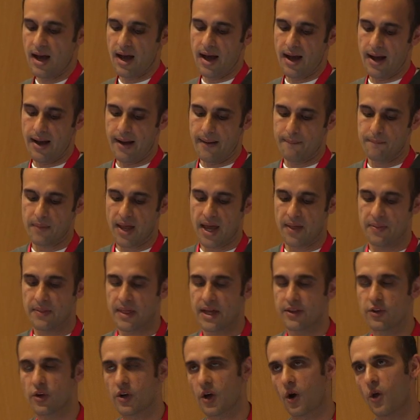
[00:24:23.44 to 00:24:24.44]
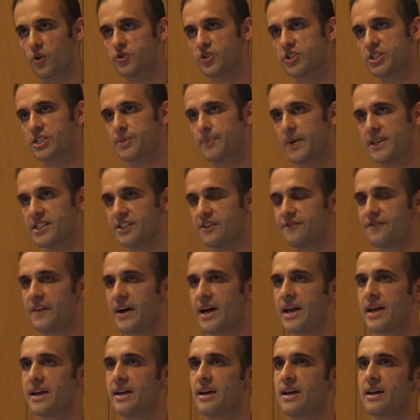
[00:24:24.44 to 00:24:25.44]
And then you can also
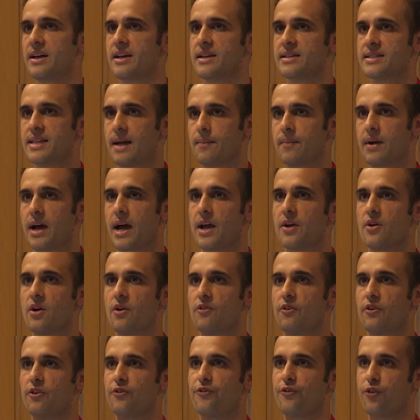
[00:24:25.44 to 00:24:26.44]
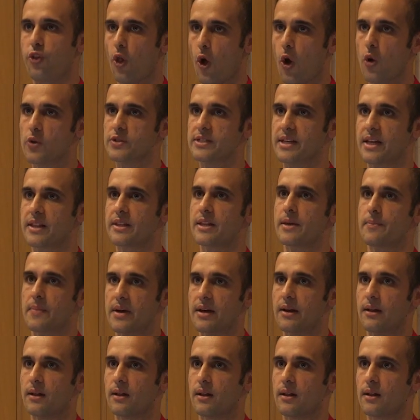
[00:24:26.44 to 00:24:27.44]
specify some kind of flows in the
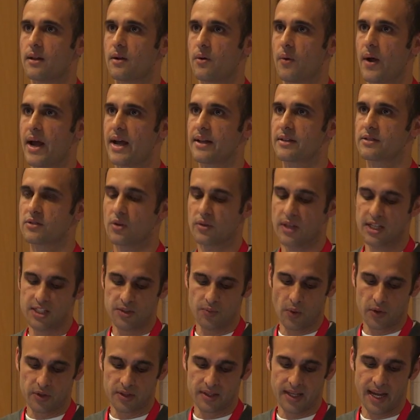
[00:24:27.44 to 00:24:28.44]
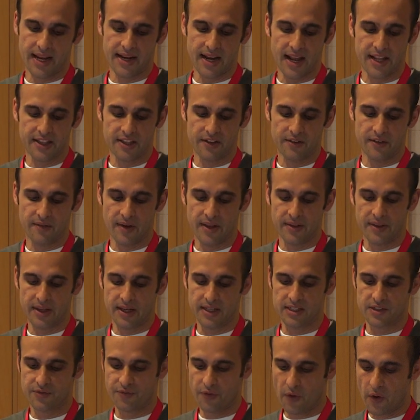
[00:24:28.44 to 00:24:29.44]
middle, right? So that's what Knative
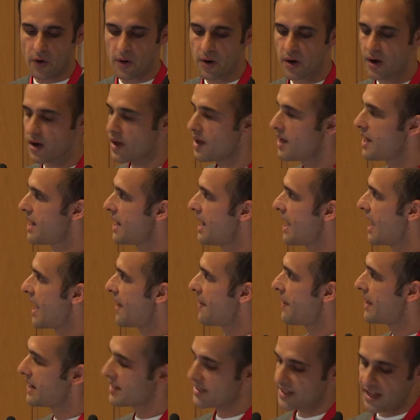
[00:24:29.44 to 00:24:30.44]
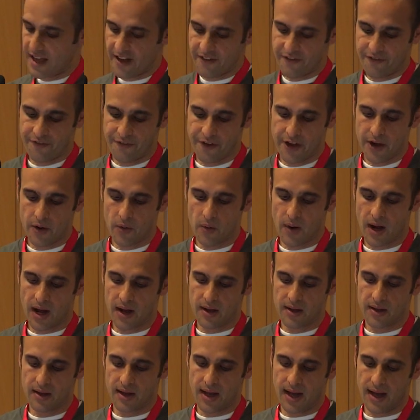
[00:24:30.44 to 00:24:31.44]
eventing is for. And there's a few
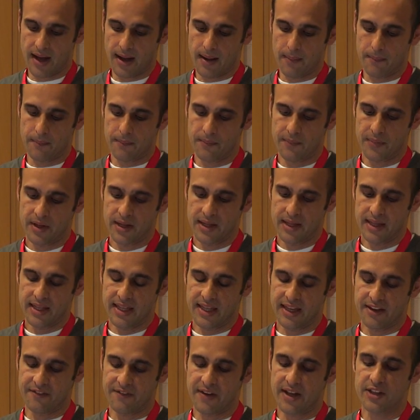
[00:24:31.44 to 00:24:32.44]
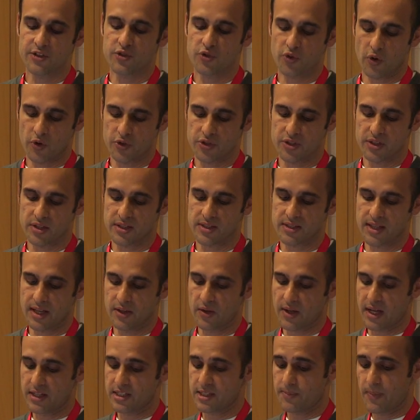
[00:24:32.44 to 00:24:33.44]
event sources that
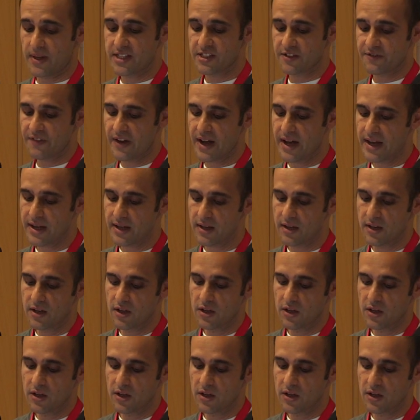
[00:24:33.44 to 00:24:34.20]
you can specify.